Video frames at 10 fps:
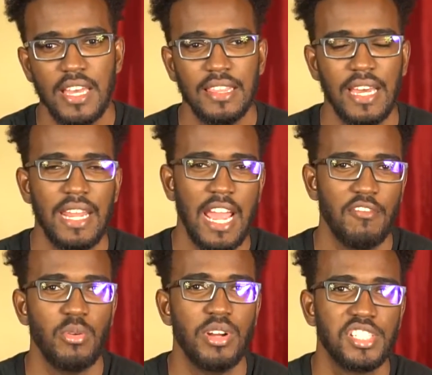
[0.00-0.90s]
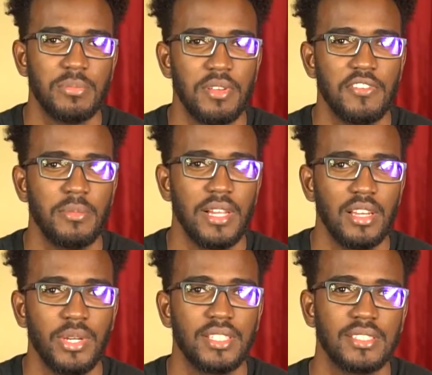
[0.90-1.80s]
that everyone should be familiar
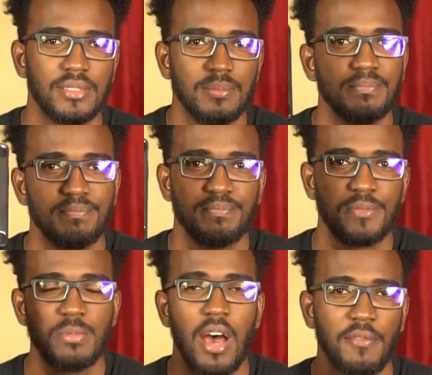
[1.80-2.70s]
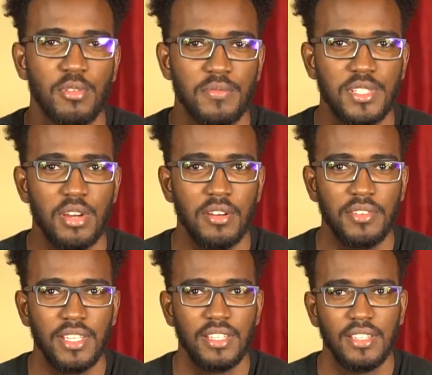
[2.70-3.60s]
with: smartphone photography.